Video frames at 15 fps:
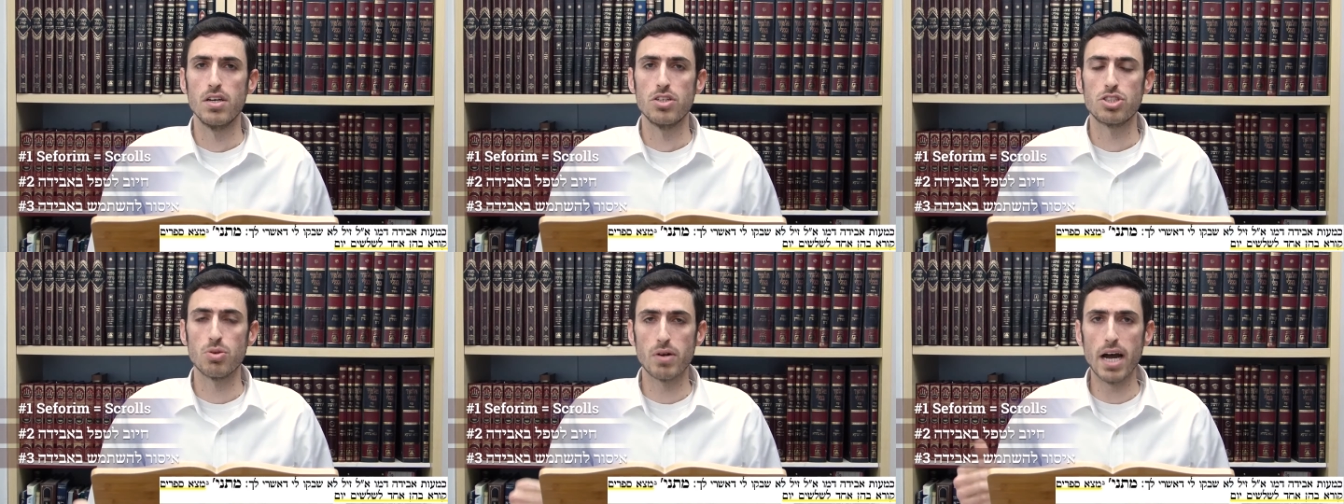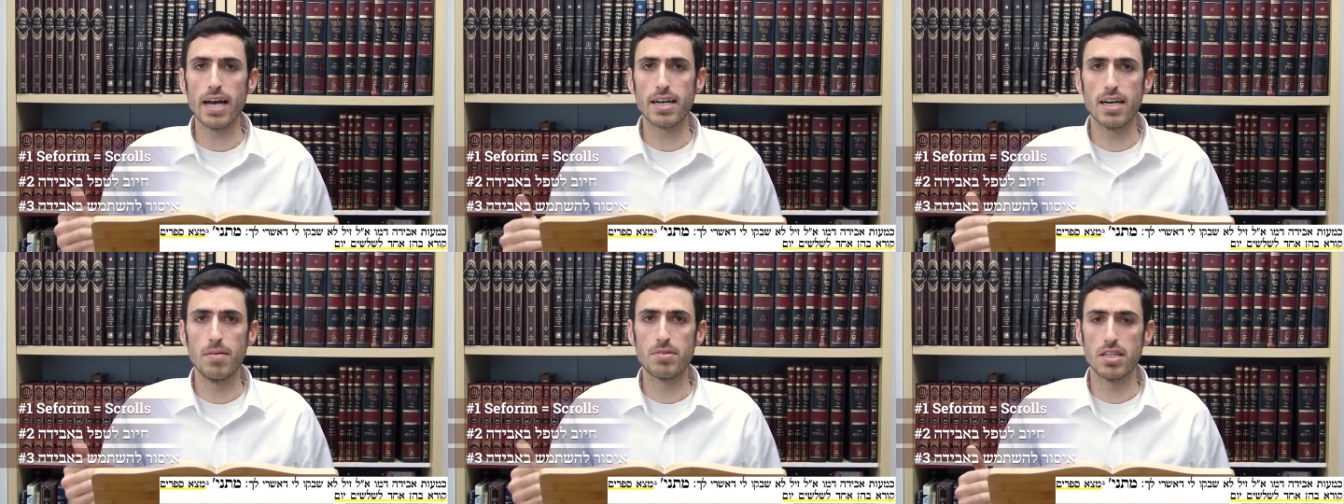So when
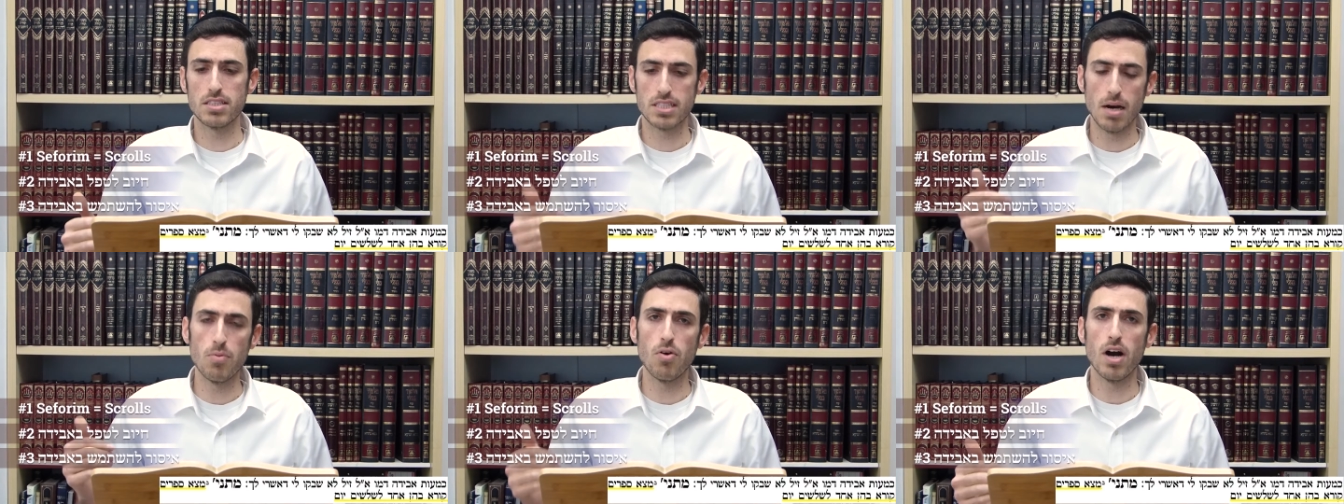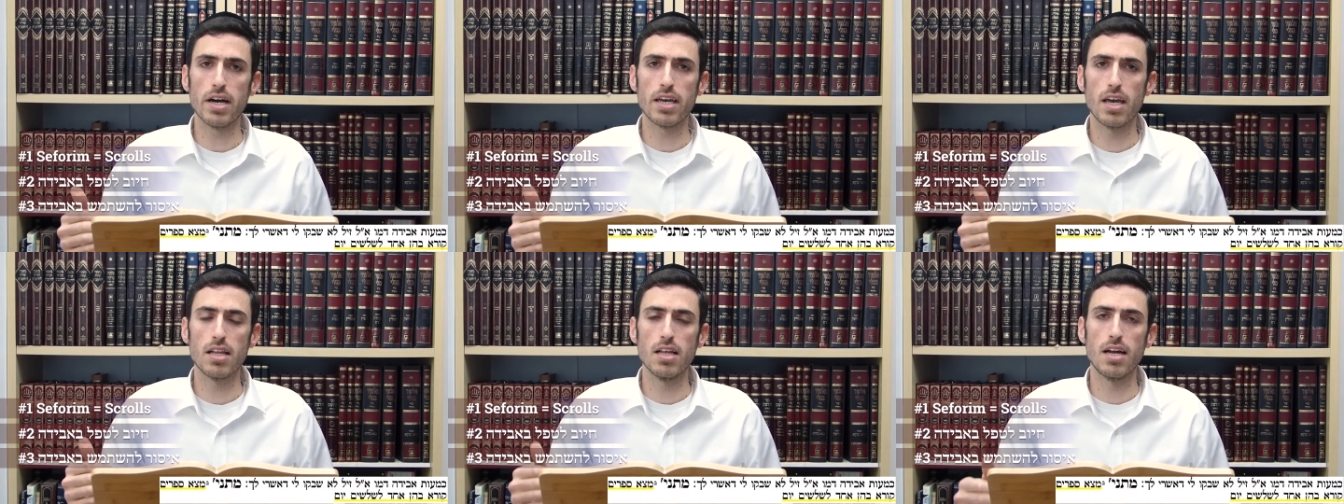I come to this, I'm
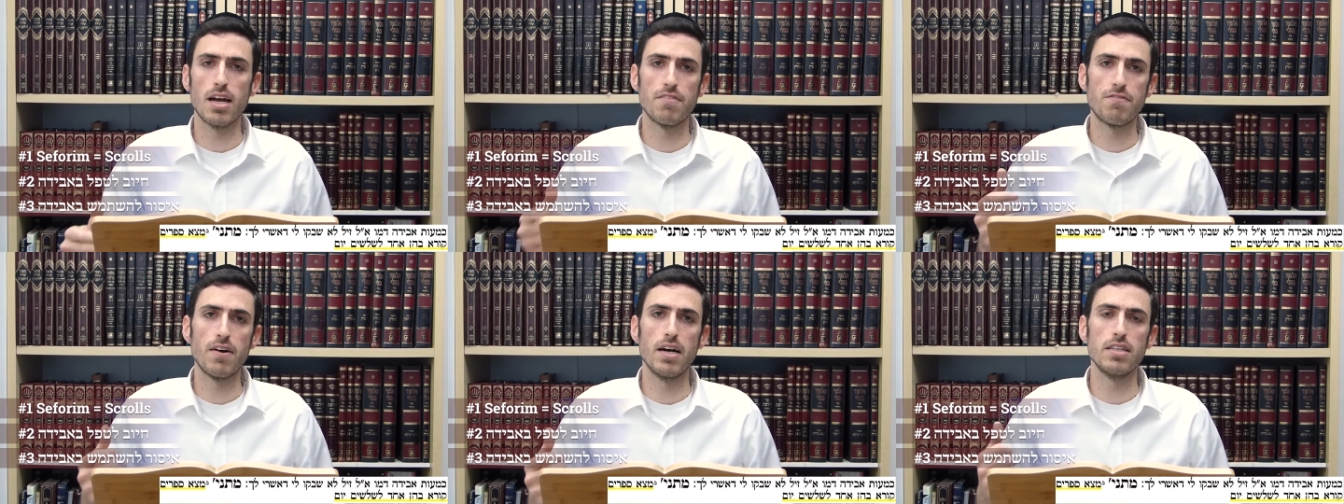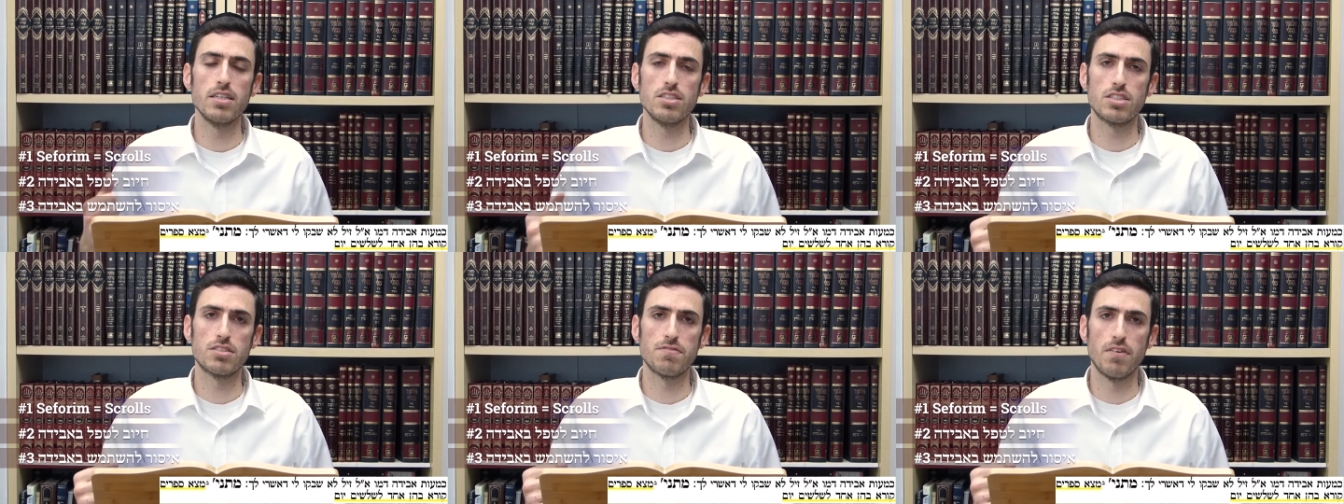walking along, I find
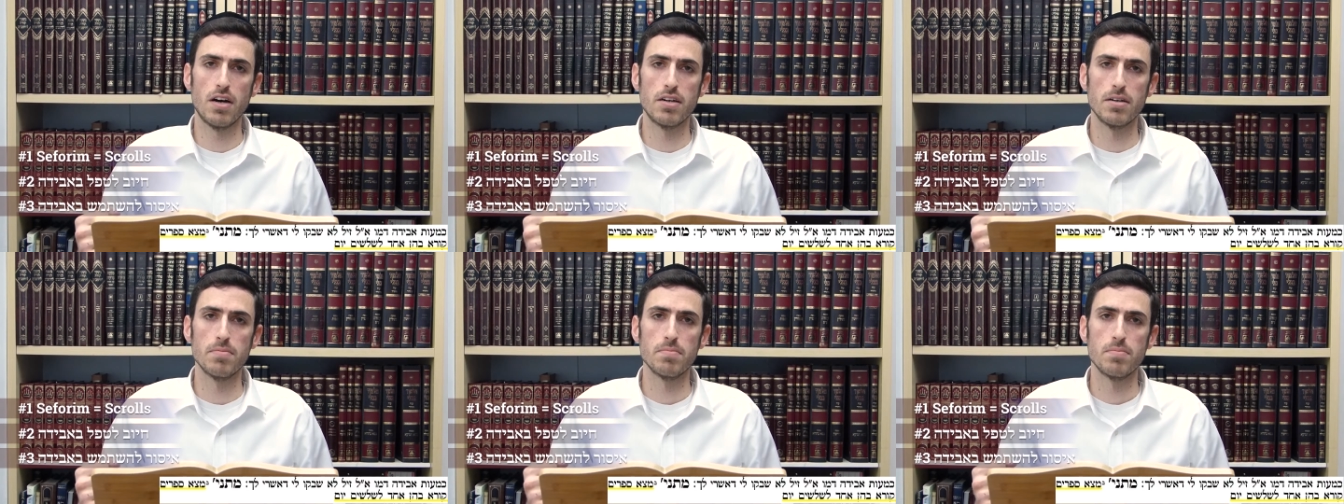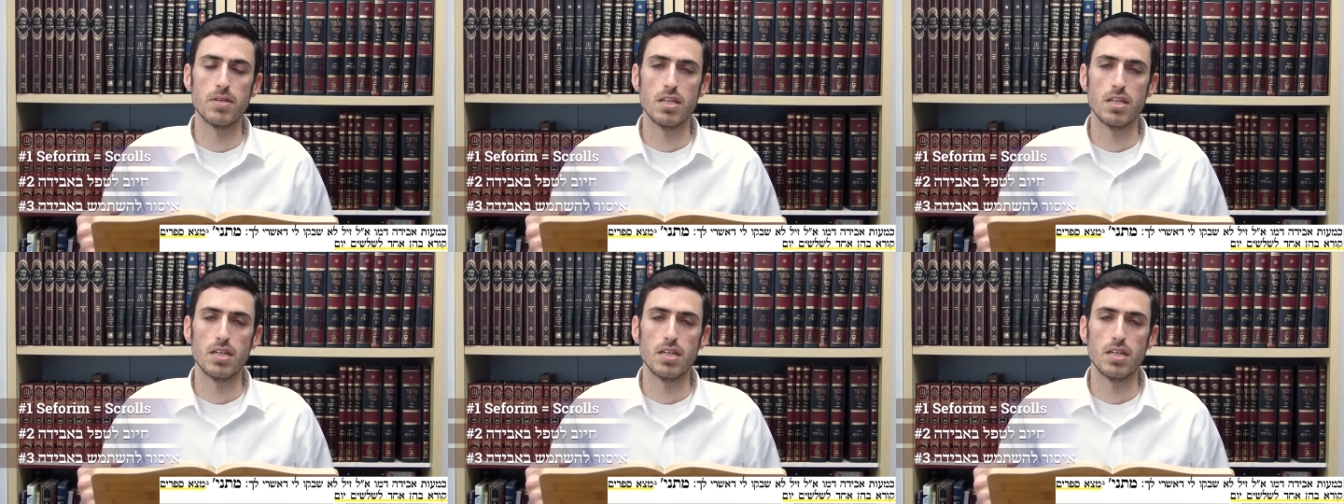these sfarim.